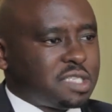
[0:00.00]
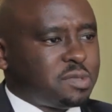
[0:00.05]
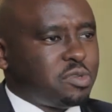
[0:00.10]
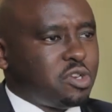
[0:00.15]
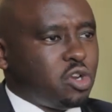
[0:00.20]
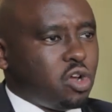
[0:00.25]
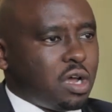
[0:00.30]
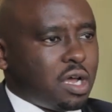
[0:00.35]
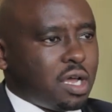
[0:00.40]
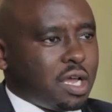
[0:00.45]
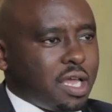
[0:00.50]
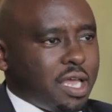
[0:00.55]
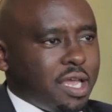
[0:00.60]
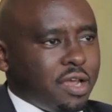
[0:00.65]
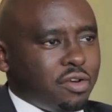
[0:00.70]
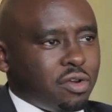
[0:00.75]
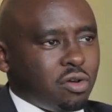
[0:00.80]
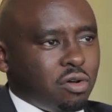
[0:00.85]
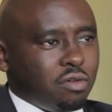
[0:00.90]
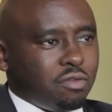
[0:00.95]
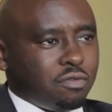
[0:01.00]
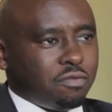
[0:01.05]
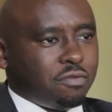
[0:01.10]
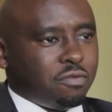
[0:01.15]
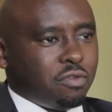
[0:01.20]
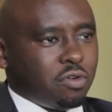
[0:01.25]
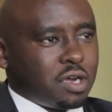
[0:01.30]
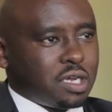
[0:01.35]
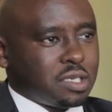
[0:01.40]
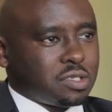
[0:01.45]
been our area of
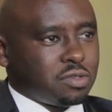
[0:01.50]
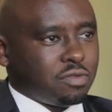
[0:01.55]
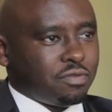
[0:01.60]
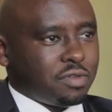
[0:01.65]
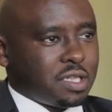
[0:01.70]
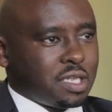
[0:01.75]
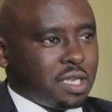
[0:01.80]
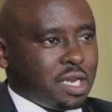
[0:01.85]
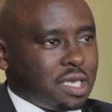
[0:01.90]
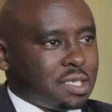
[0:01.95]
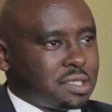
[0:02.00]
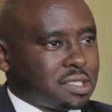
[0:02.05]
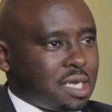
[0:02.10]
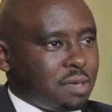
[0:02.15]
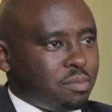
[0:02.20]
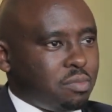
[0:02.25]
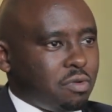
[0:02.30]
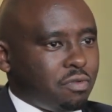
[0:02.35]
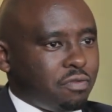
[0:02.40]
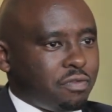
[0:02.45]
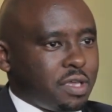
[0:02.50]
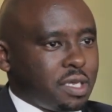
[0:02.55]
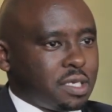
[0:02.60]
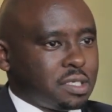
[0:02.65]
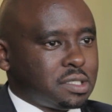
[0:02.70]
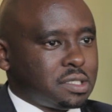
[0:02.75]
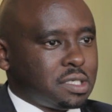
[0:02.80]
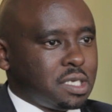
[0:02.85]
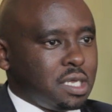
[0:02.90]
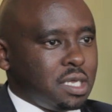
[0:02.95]
focus over the last couple of
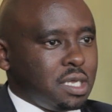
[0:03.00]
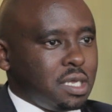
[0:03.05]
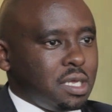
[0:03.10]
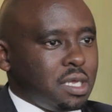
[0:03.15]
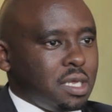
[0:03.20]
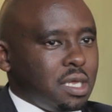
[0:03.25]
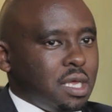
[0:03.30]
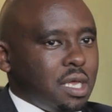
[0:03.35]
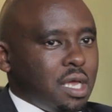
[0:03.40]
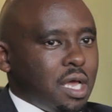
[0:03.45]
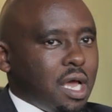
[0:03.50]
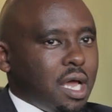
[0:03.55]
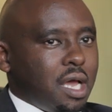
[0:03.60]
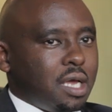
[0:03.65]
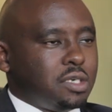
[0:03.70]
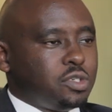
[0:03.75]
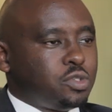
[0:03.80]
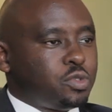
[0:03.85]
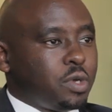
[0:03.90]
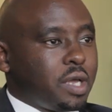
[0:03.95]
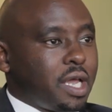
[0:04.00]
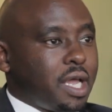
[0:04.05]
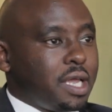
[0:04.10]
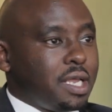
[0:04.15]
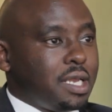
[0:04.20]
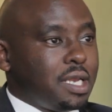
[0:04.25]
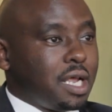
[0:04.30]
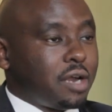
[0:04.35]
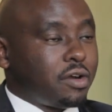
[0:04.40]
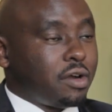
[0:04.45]
years. And we are
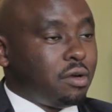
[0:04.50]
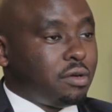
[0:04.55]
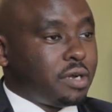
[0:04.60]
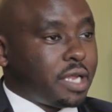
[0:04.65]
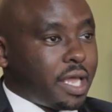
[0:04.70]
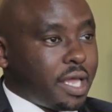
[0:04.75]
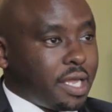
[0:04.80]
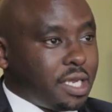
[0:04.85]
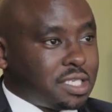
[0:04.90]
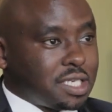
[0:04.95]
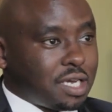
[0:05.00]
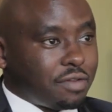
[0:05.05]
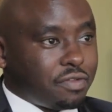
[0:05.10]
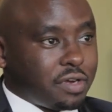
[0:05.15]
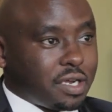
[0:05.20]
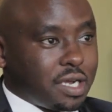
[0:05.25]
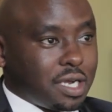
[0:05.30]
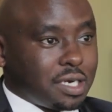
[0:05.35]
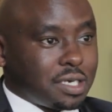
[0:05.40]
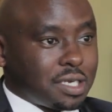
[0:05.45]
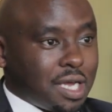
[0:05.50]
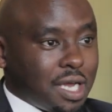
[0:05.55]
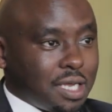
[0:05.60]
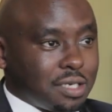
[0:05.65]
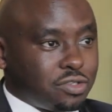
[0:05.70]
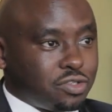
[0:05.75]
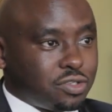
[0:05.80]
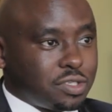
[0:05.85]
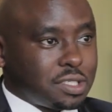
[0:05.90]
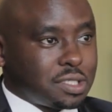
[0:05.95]
in around 8 African
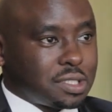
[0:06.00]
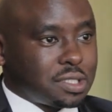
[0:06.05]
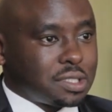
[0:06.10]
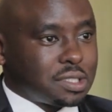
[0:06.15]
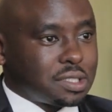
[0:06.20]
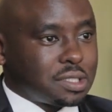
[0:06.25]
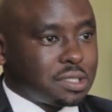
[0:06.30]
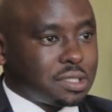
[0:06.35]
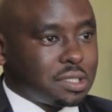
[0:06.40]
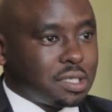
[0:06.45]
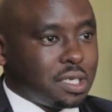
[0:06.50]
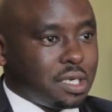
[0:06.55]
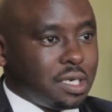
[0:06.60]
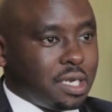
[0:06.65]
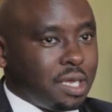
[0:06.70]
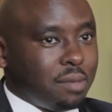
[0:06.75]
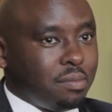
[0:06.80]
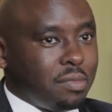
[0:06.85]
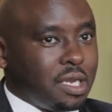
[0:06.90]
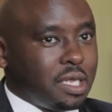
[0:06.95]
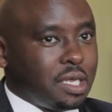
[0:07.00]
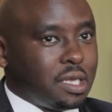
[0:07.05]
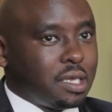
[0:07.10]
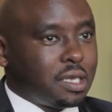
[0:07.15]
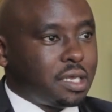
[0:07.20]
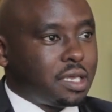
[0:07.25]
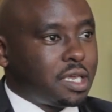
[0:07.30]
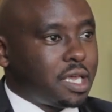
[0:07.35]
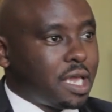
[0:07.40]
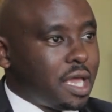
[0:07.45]
countries,
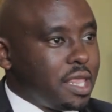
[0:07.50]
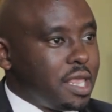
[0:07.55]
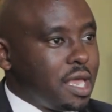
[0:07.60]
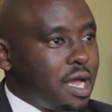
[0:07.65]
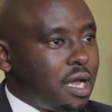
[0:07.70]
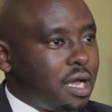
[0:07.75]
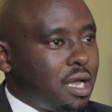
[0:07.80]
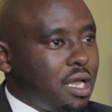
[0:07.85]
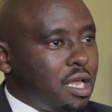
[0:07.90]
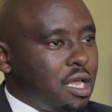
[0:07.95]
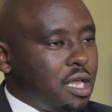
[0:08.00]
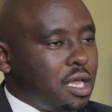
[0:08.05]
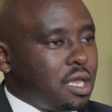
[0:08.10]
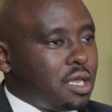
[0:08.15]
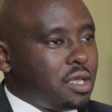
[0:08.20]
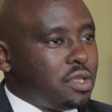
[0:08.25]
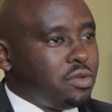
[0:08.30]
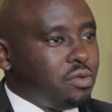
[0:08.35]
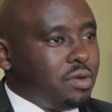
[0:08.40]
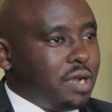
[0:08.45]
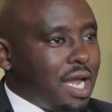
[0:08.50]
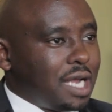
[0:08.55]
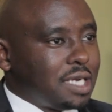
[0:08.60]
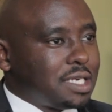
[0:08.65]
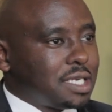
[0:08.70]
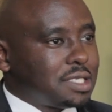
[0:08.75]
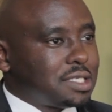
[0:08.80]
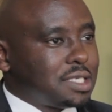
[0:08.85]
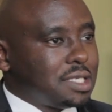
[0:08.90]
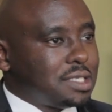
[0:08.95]
namely Kenya,
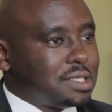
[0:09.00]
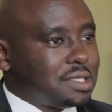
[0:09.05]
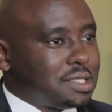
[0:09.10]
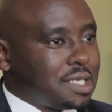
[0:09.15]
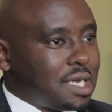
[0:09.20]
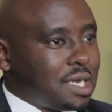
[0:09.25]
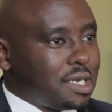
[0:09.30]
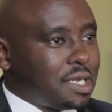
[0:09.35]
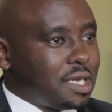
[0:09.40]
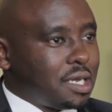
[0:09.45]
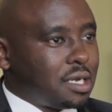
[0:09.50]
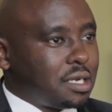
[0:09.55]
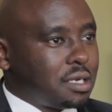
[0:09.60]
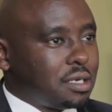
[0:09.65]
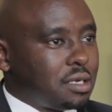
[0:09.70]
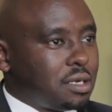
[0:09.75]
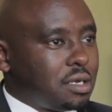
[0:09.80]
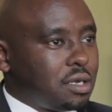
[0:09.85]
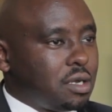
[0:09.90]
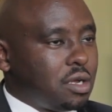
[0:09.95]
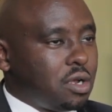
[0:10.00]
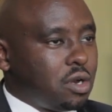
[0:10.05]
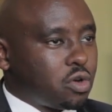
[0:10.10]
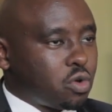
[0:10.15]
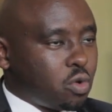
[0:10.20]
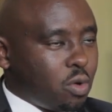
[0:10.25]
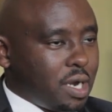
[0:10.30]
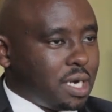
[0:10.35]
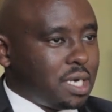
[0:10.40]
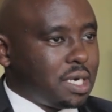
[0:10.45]
Uganda, Tanzania,
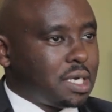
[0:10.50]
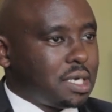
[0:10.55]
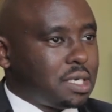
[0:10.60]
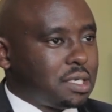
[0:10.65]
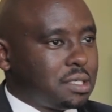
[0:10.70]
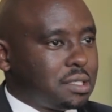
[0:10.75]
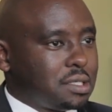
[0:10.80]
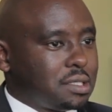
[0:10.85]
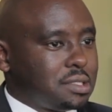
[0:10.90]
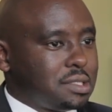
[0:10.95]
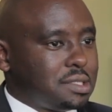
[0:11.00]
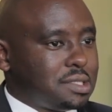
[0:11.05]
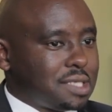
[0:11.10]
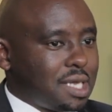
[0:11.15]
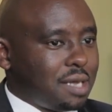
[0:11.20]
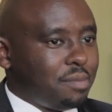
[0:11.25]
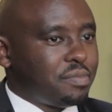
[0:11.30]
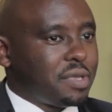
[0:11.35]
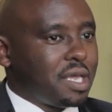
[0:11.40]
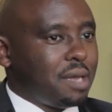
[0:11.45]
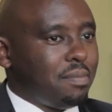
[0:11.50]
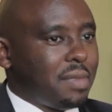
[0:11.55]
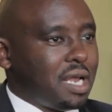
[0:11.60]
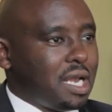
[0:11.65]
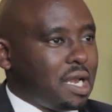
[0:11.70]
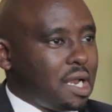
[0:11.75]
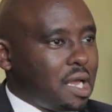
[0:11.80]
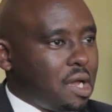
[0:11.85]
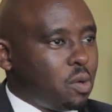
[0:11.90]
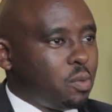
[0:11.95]
Rwanda, Zambia,
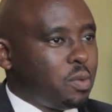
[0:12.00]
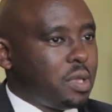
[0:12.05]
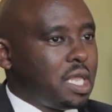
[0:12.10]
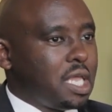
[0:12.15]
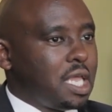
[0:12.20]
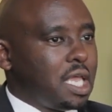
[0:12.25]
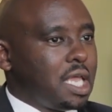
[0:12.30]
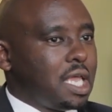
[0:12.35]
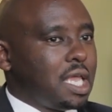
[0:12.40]
Malawi.